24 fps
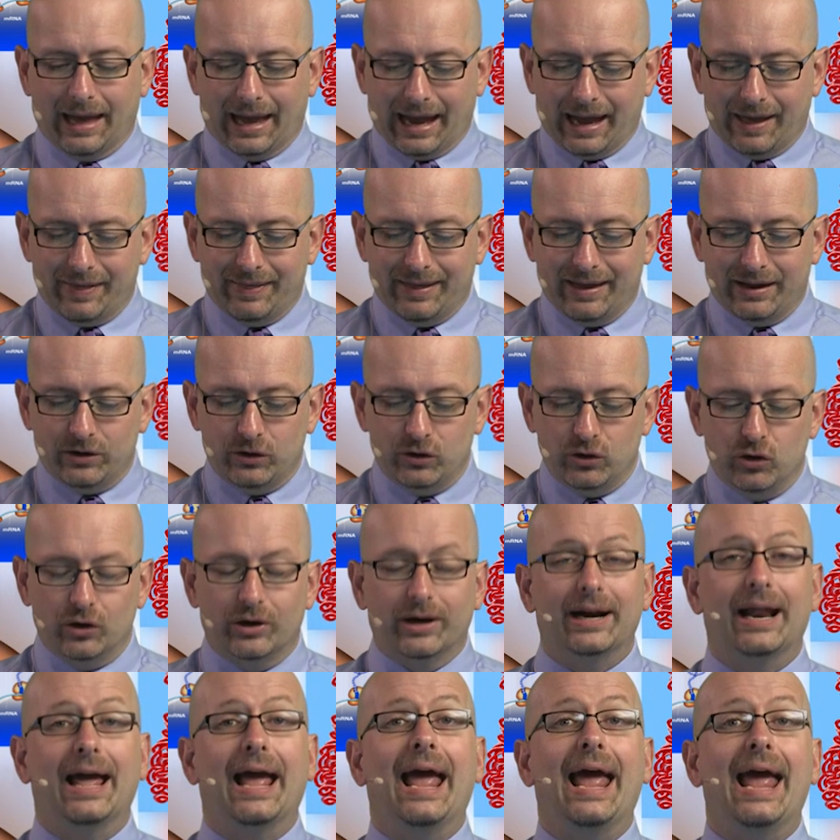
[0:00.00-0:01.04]
and then you're
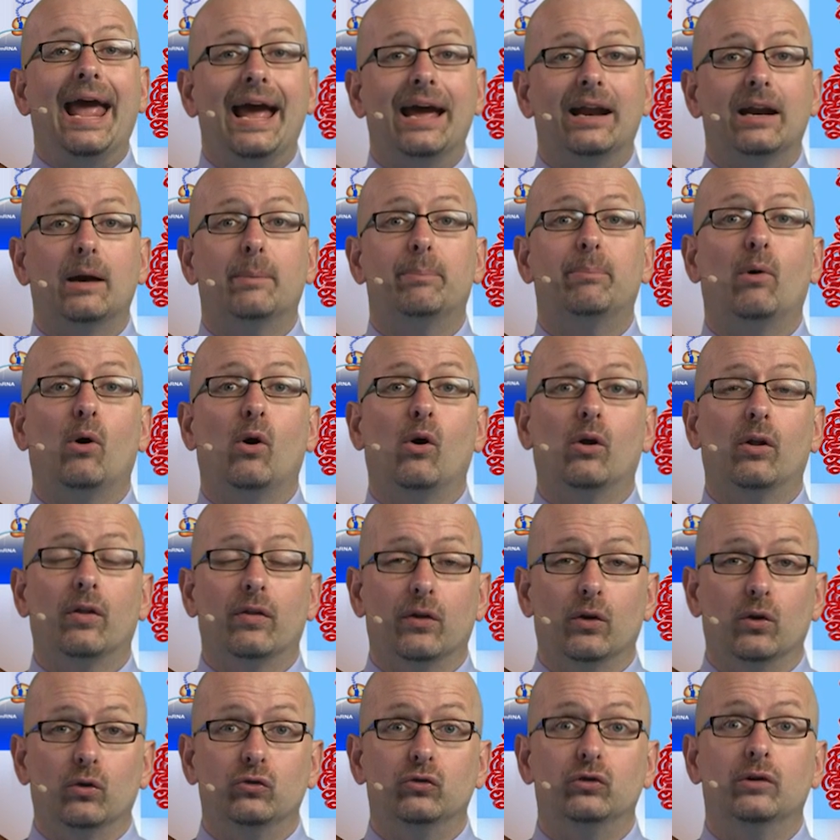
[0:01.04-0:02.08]
going to add up all
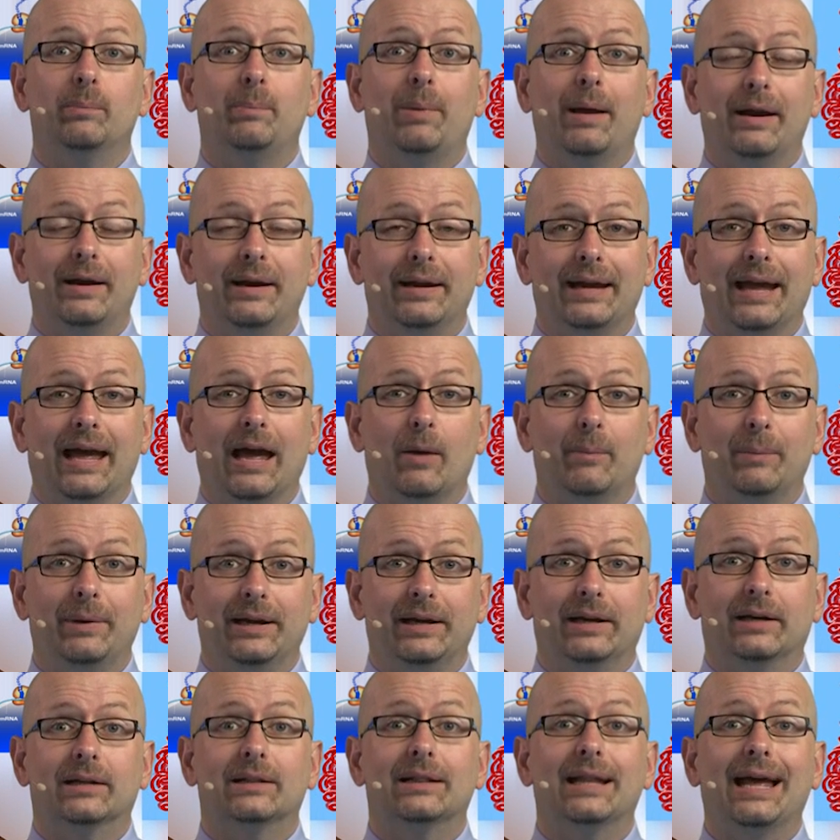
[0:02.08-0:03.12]
those depending how many
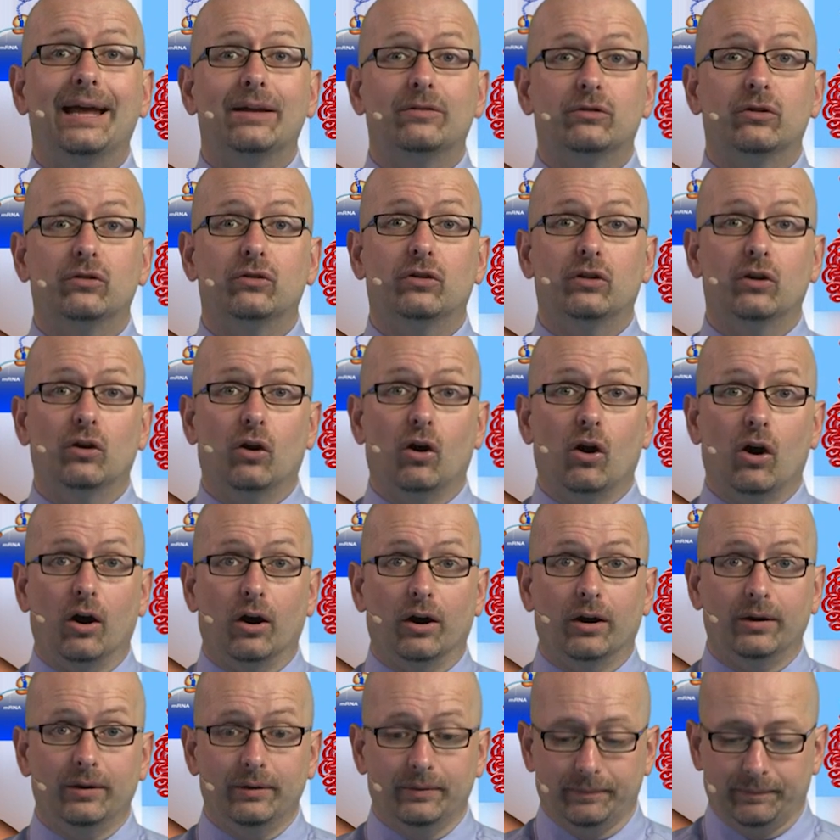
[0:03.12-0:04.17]
classes there
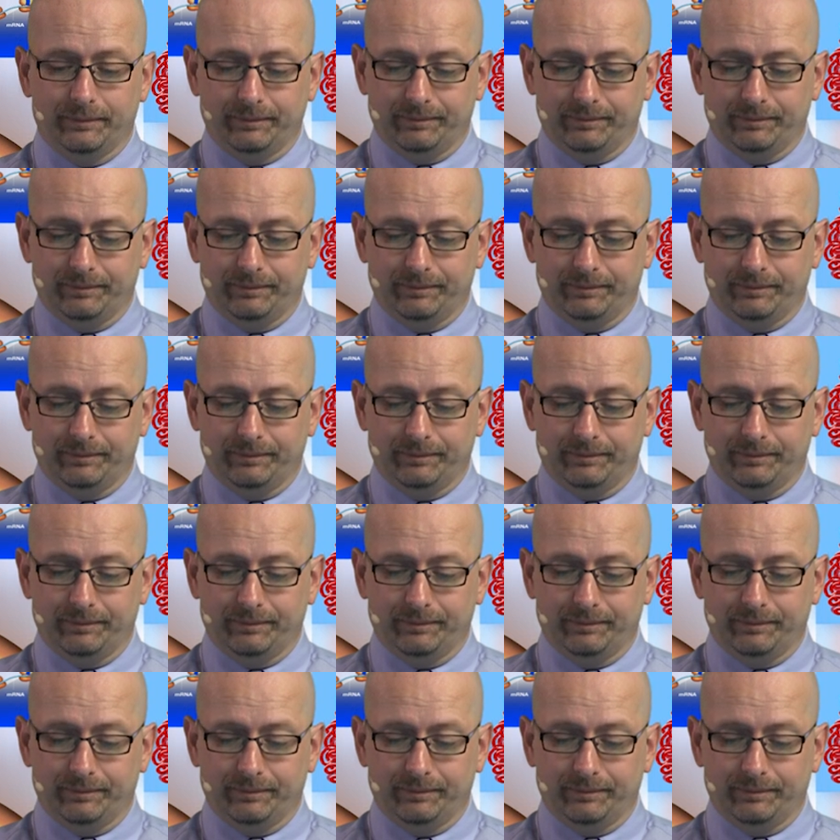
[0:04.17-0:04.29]
are,